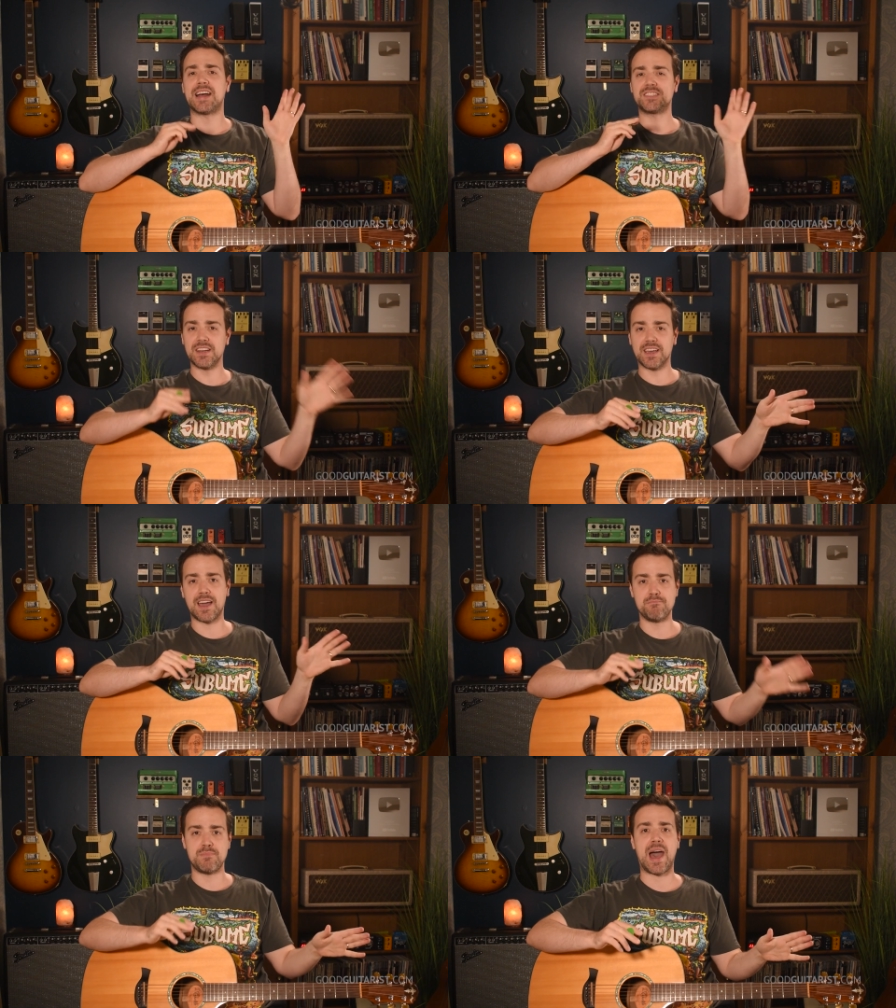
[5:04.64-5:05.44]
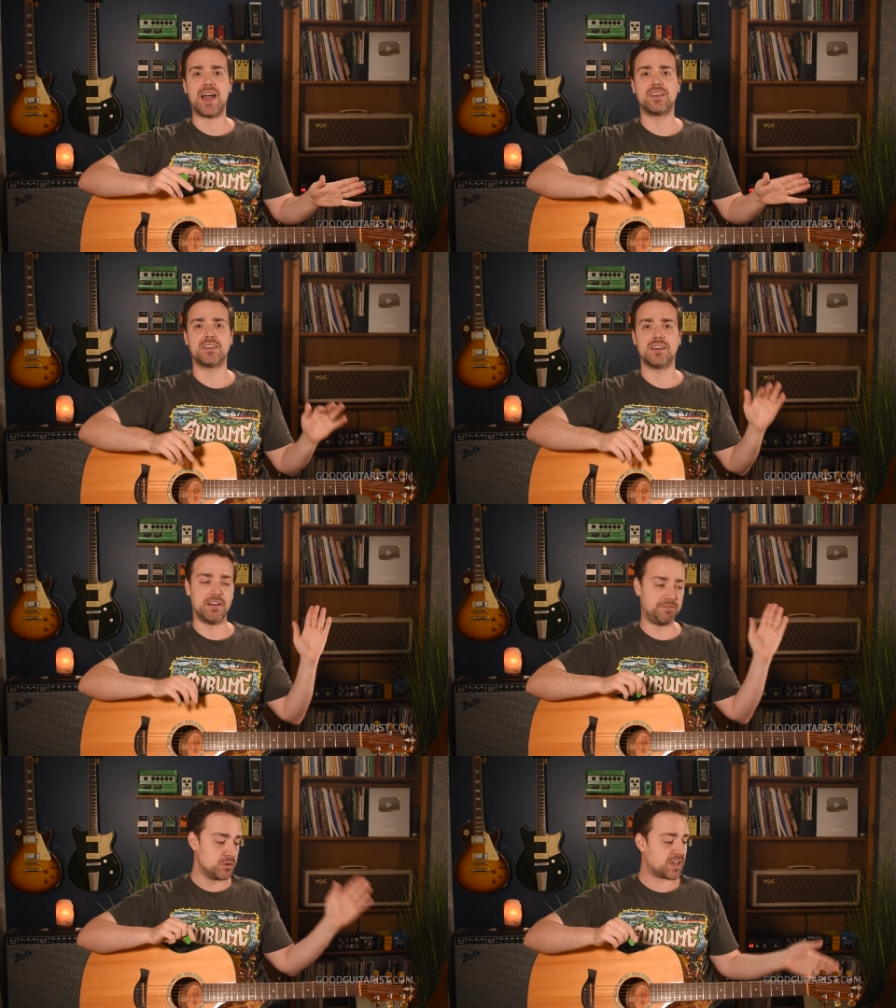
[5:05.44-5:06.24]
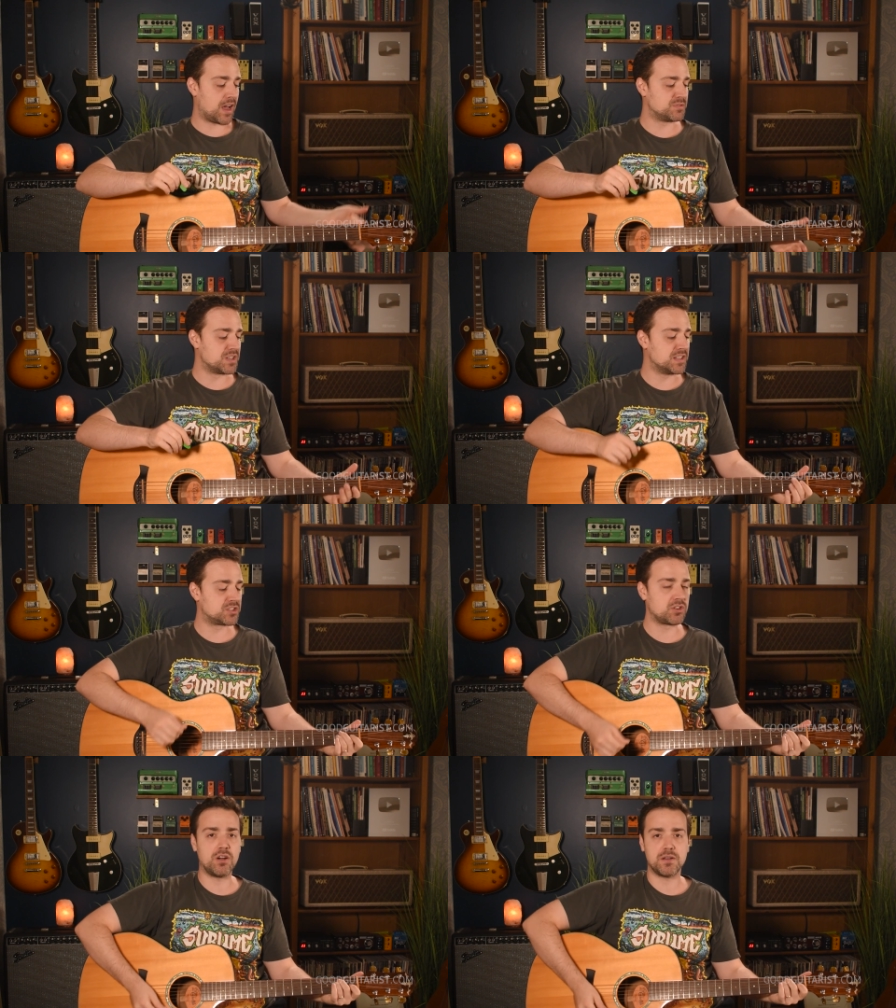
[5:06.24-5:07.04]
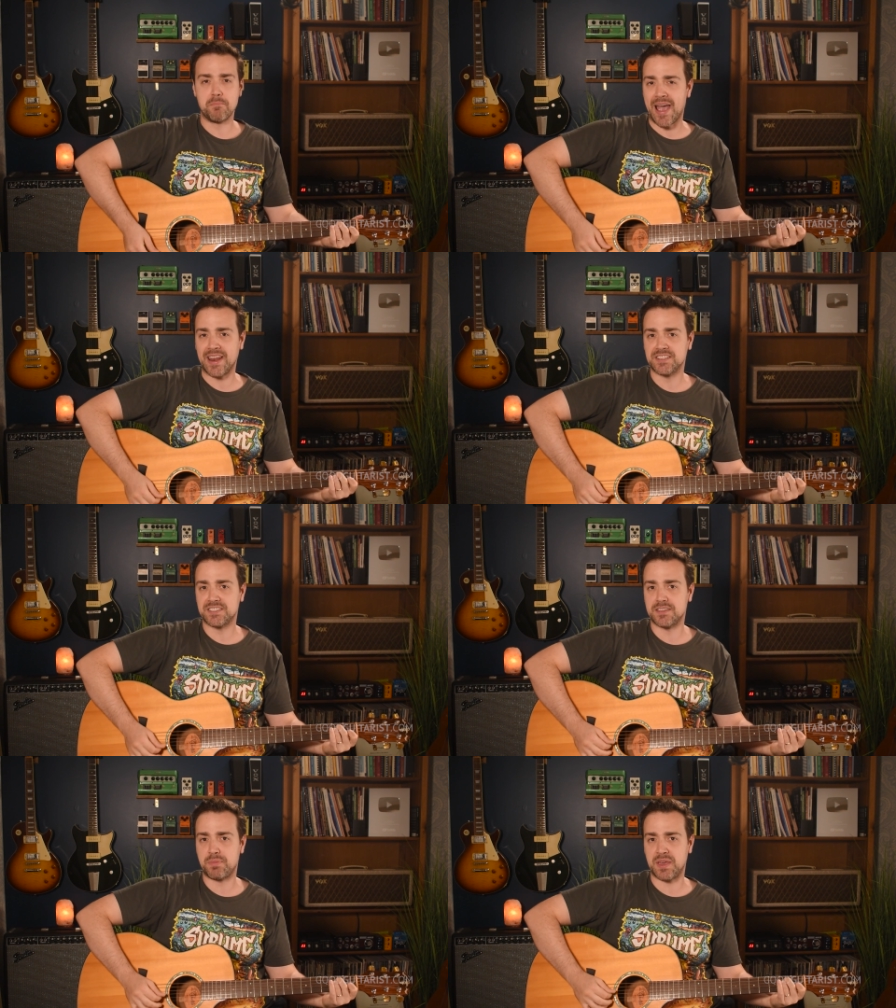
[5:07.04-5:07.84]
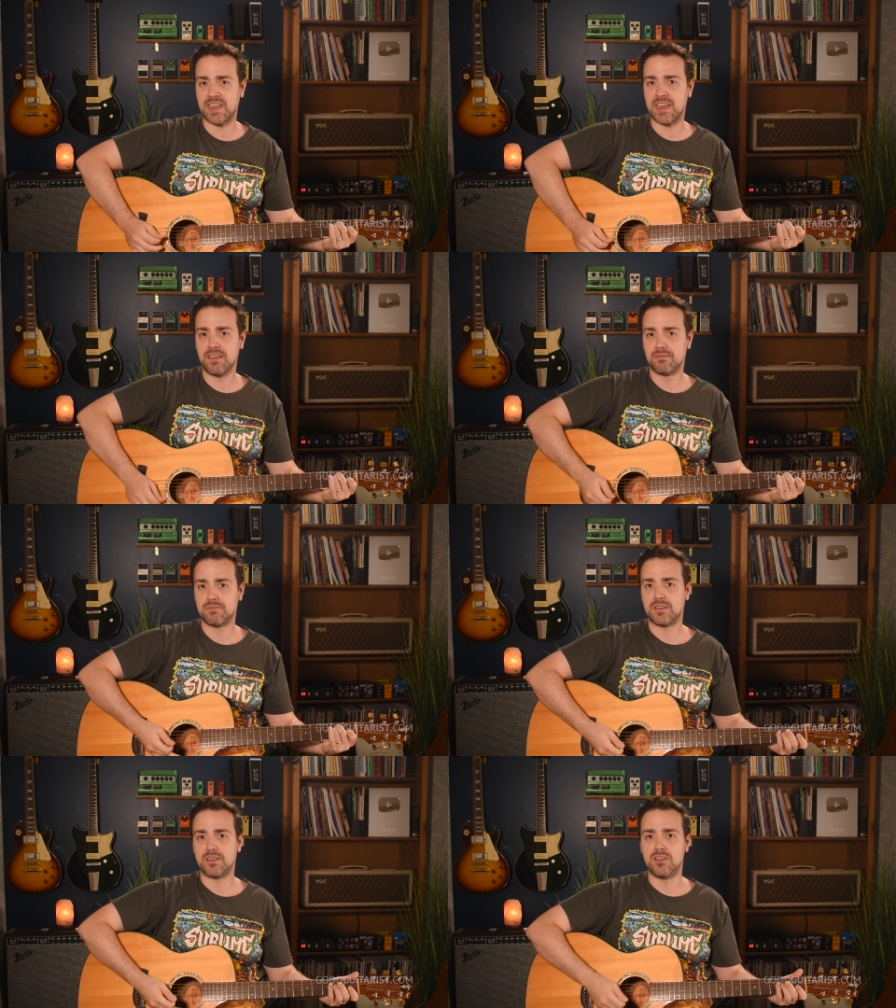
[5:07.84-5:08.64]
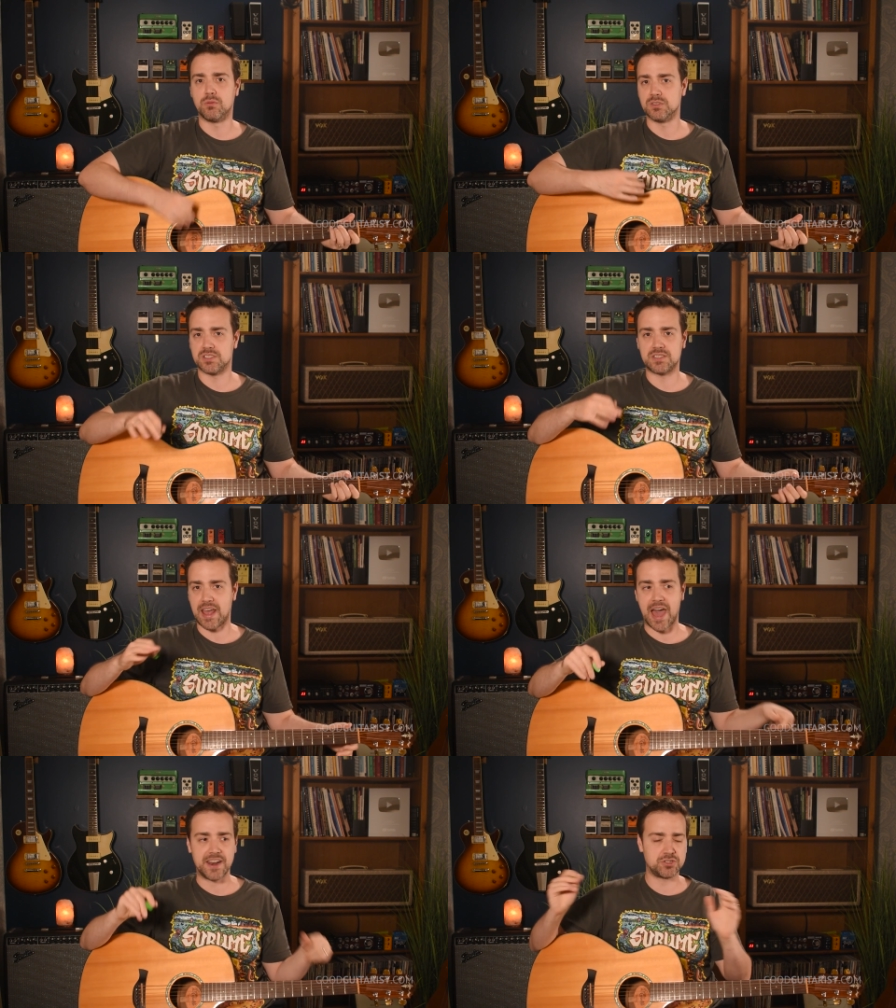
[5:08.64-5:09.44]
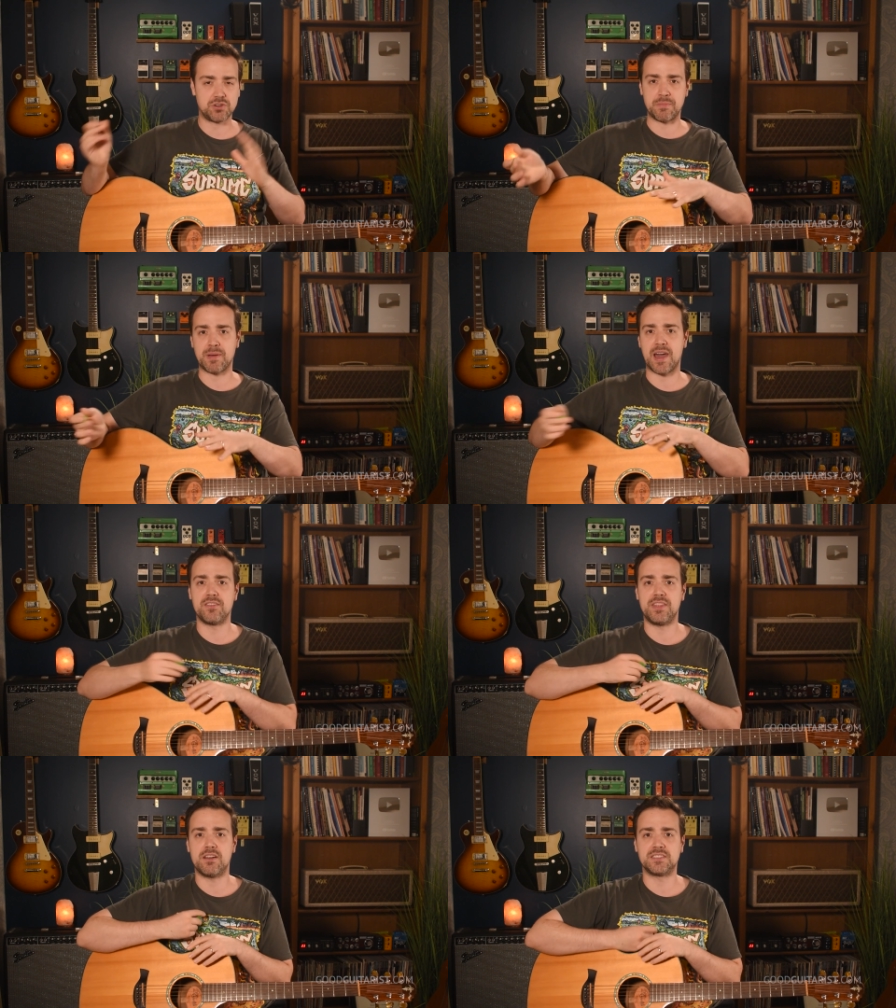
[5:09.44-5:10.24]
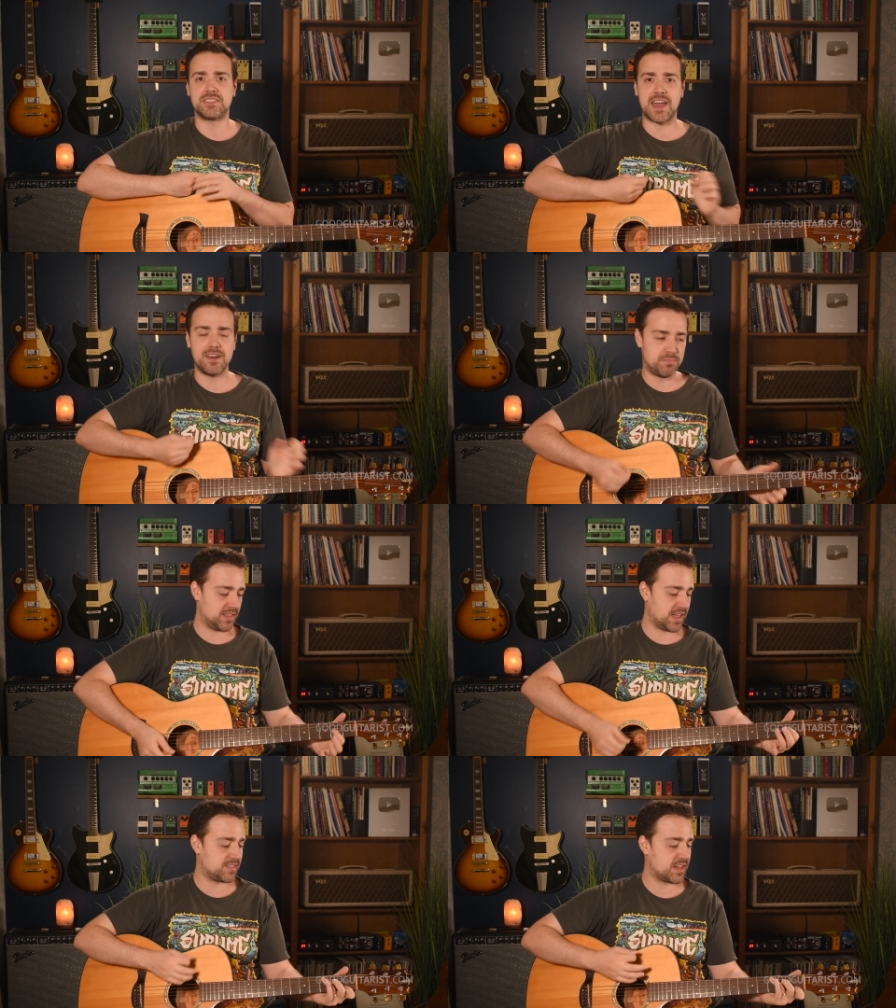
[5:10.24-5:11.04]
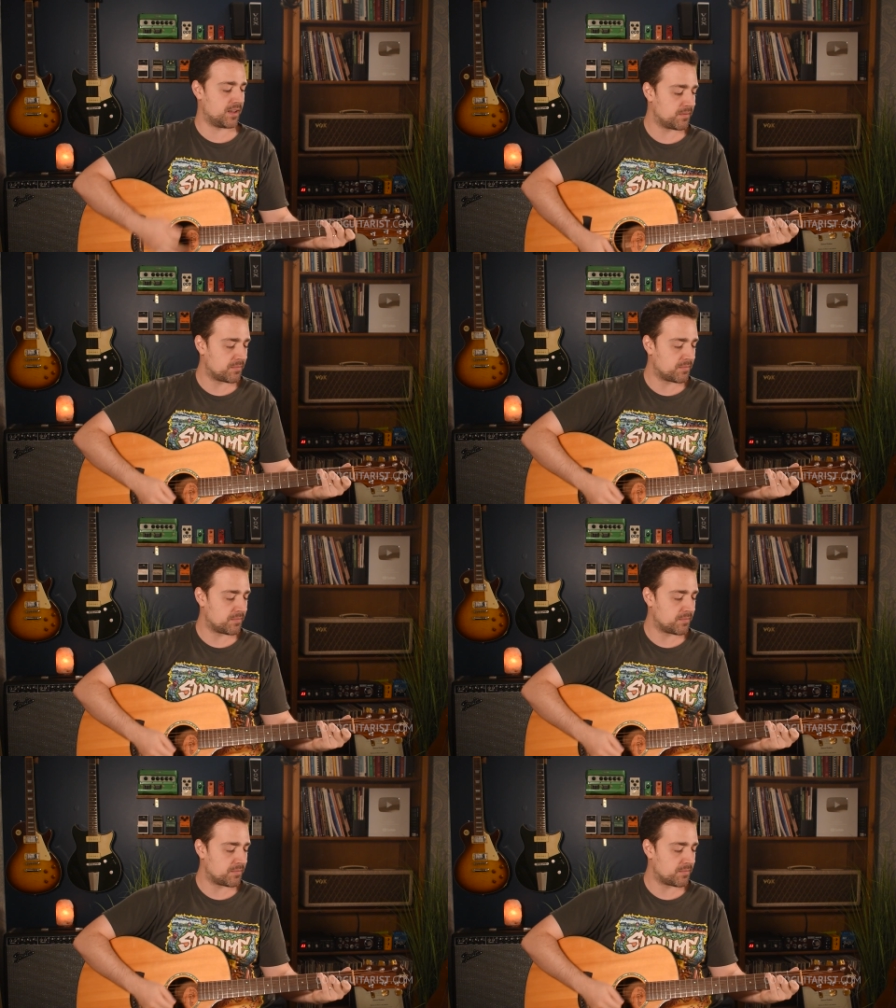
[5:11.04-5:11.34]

That's going to come back a few times in this song, minus the picking. You know, we'll just add a strumming pattern there instead, but like the...